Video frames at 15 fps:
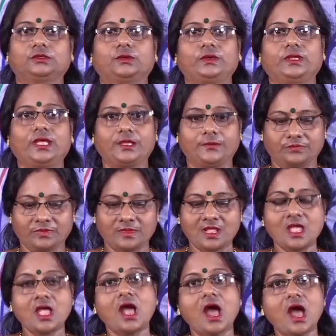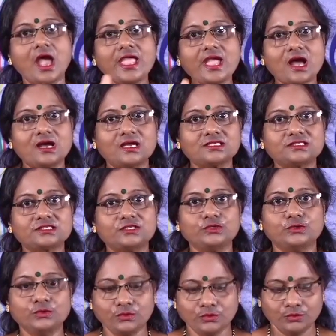Okay. I ask
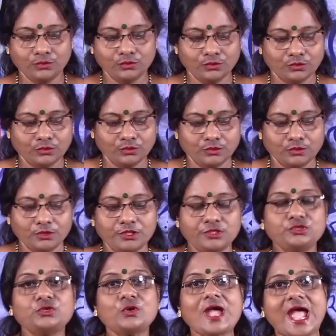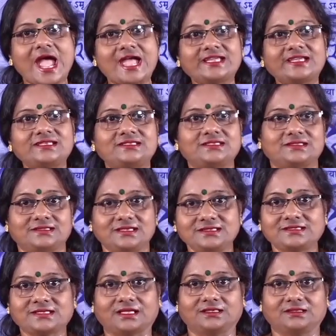you to hang it in the
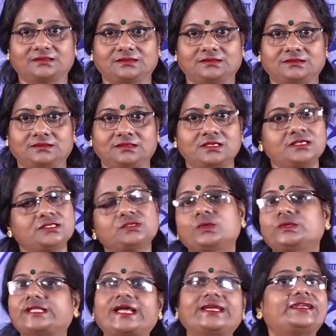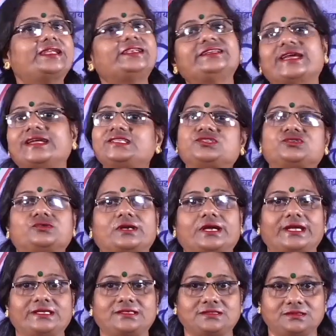sun so that it gets
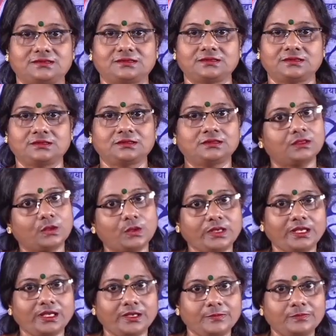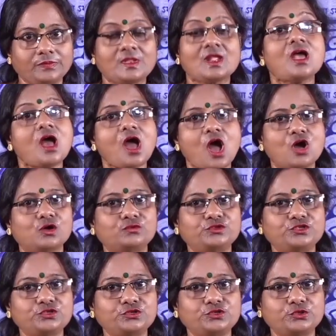dried. Okay. How would
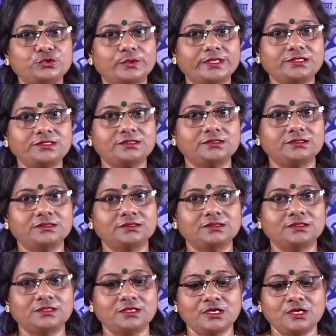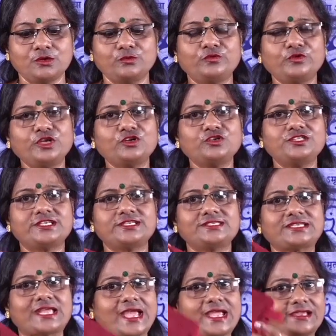you do it? Would you just
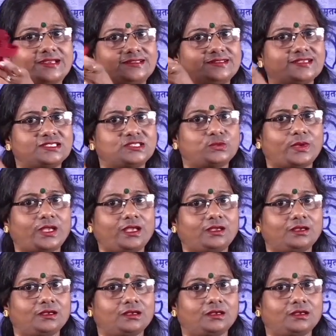hang it this way?